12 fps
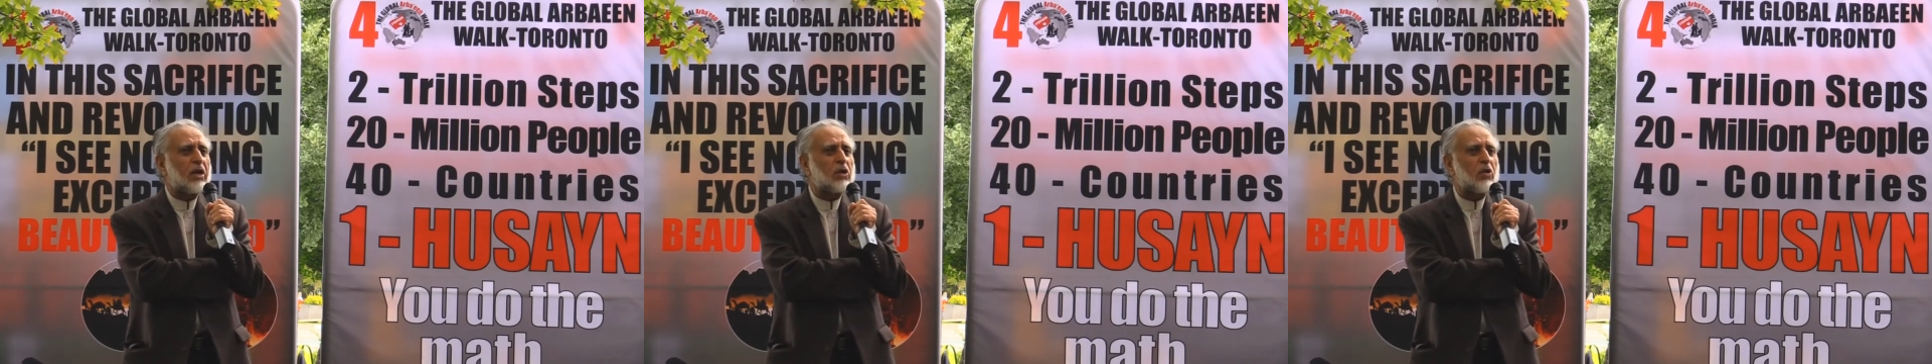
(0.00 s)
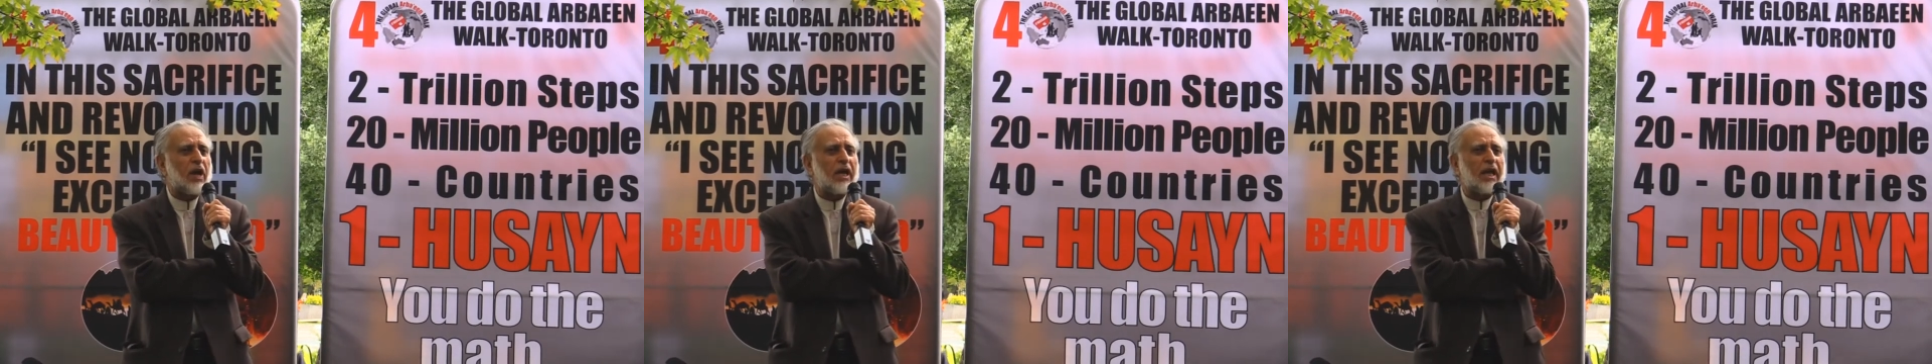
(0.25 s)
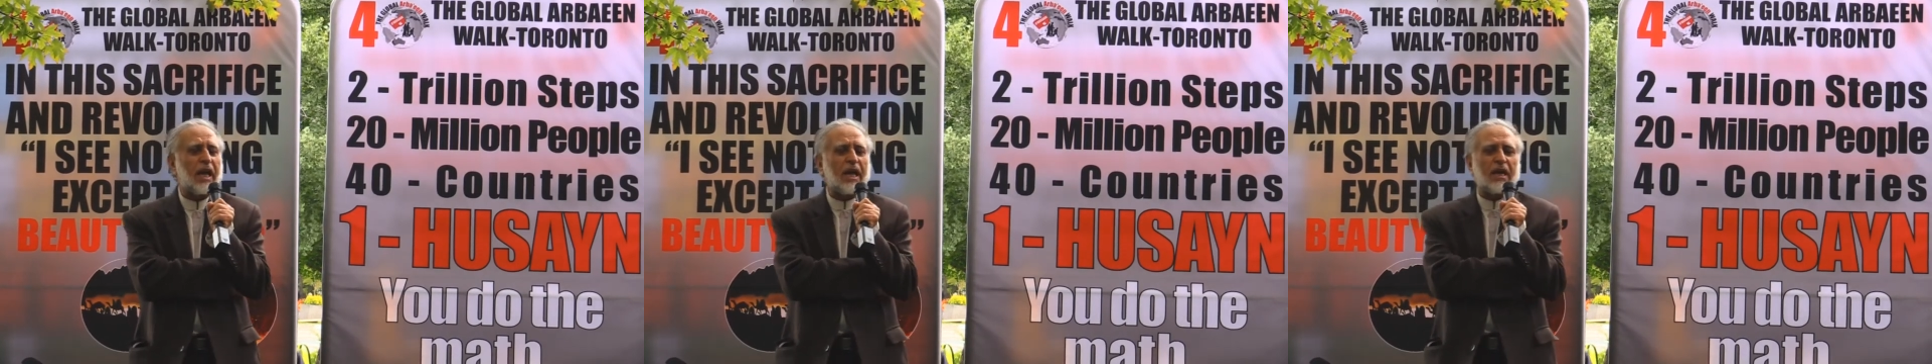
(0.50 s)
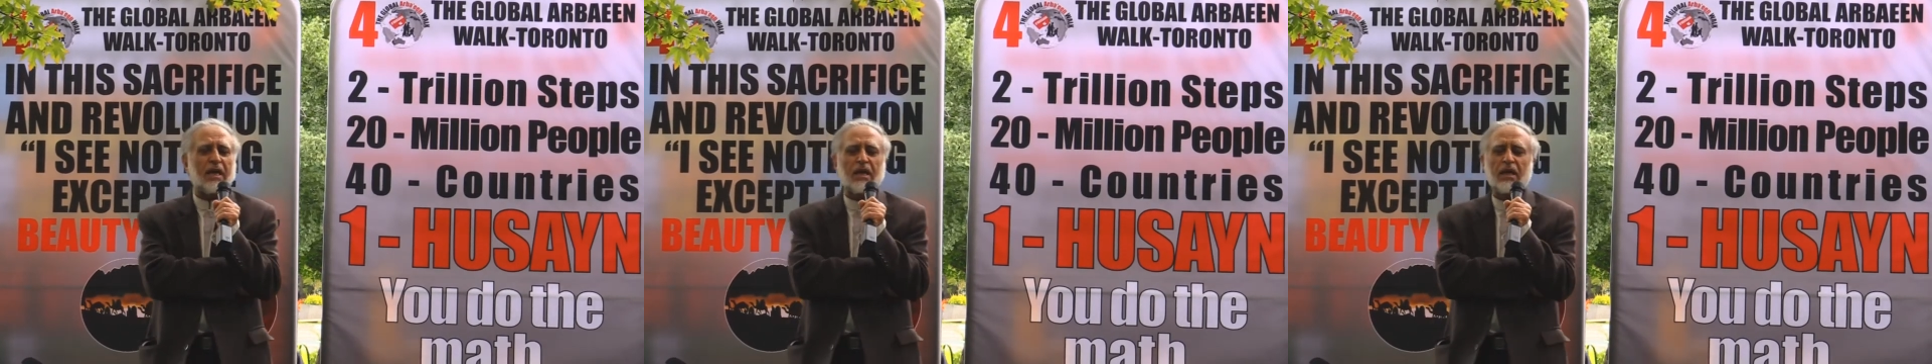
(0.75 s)
doing
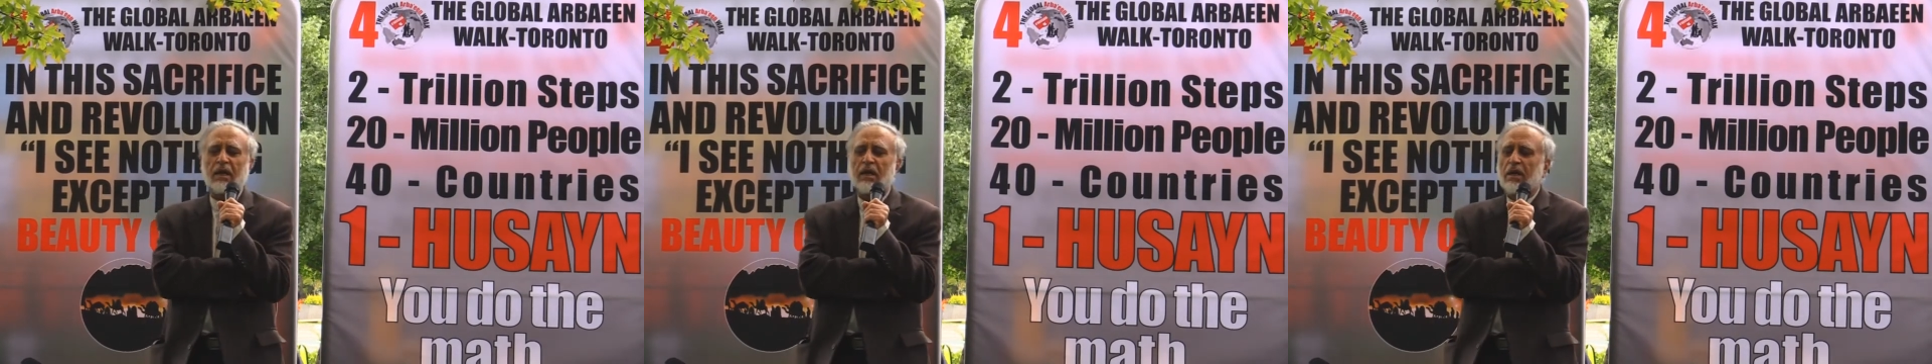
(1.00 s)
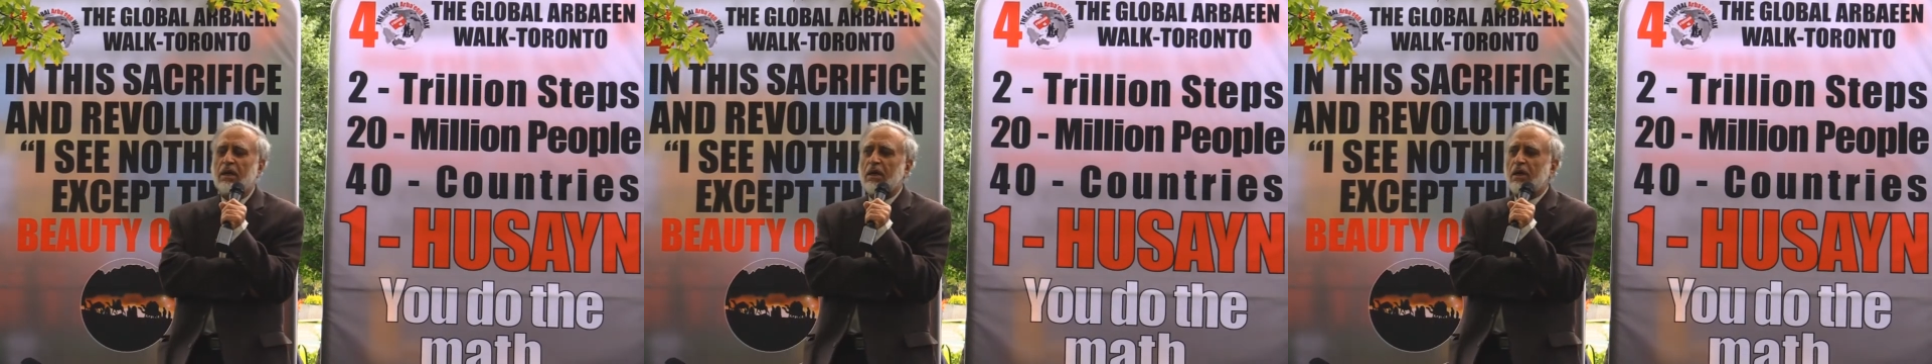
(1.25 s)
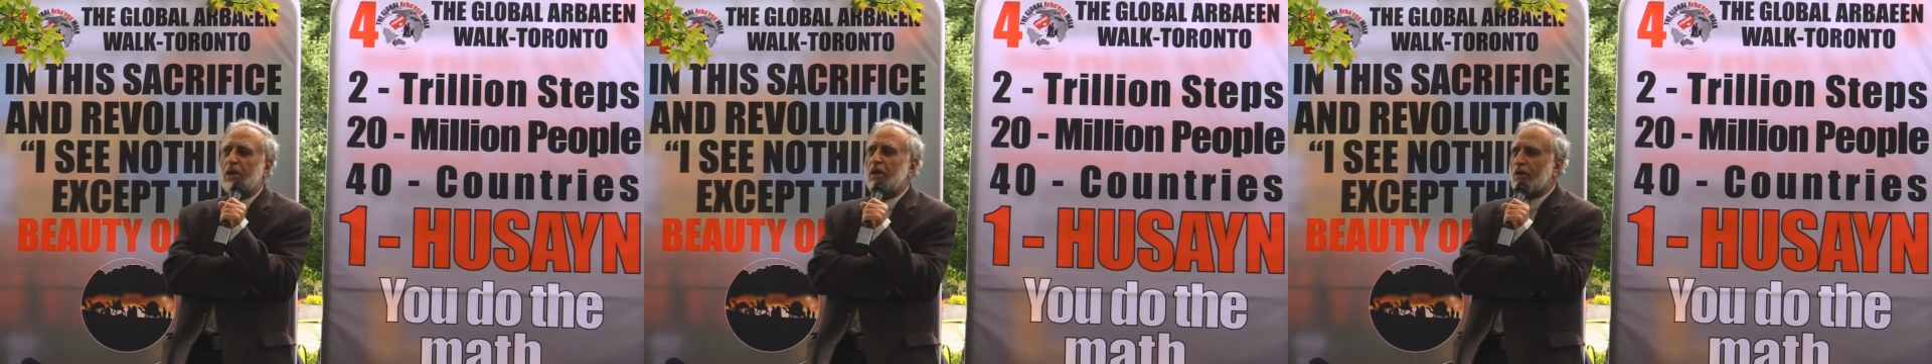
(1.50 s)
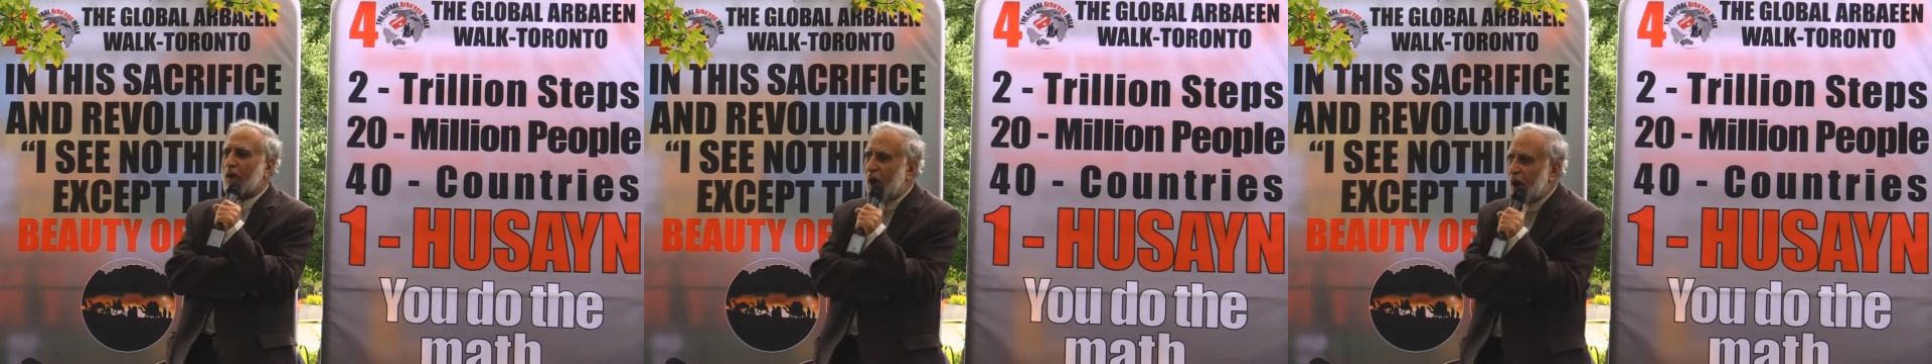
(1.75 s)
in
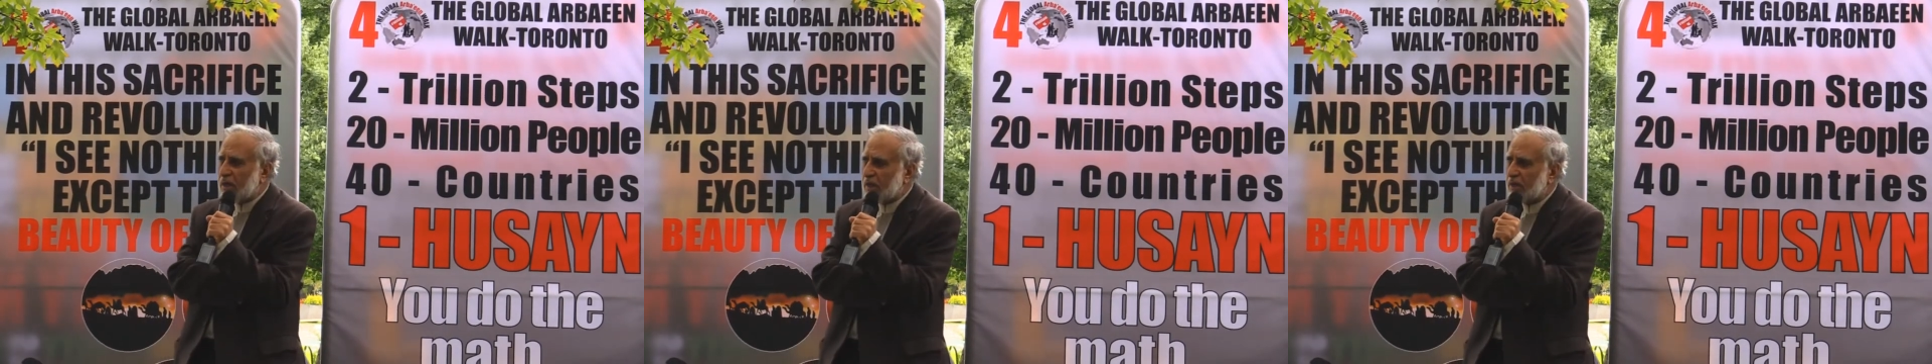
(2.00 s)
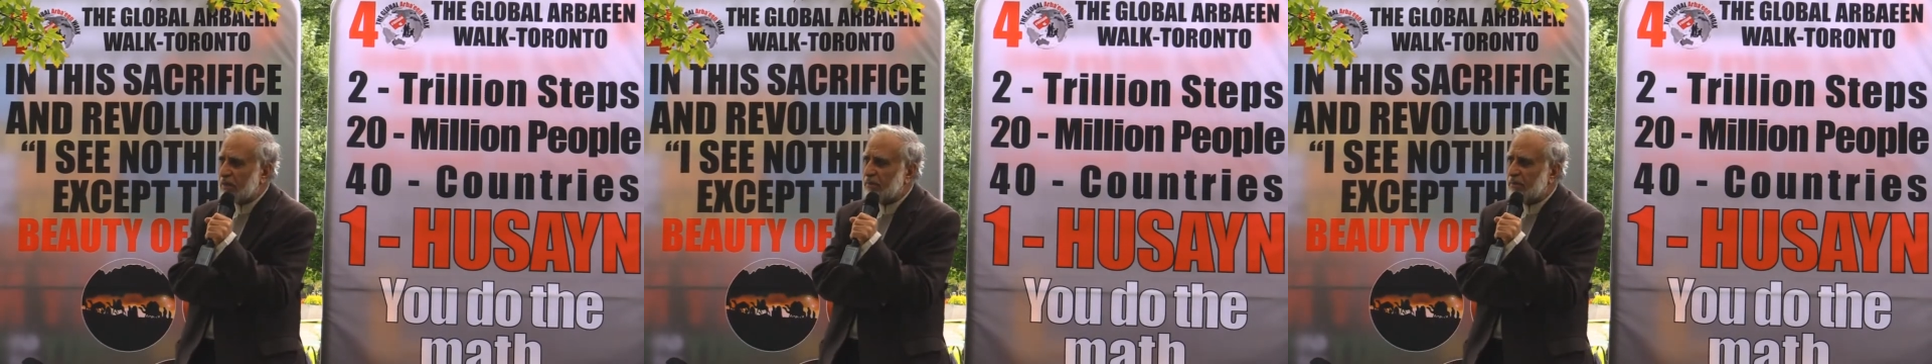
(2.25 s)
Iraq,